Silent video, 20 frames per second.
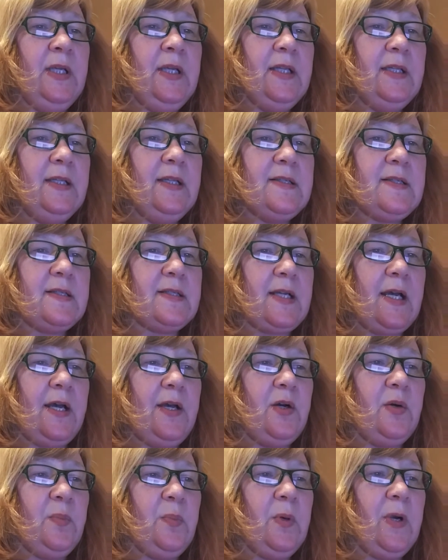In this
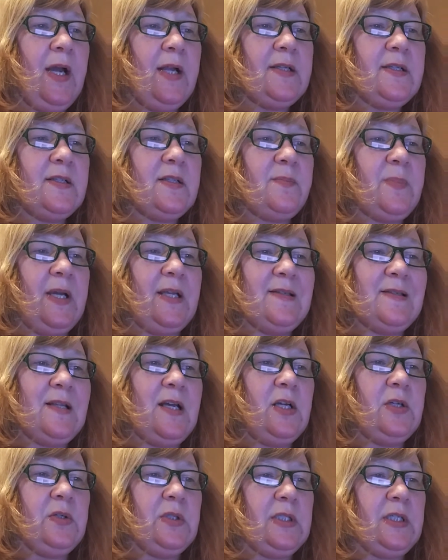style, practiced by
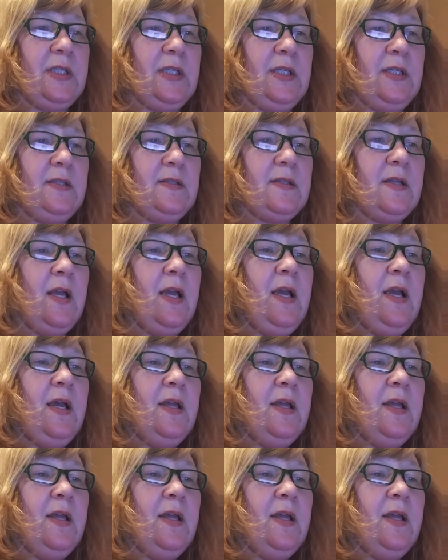Socrates,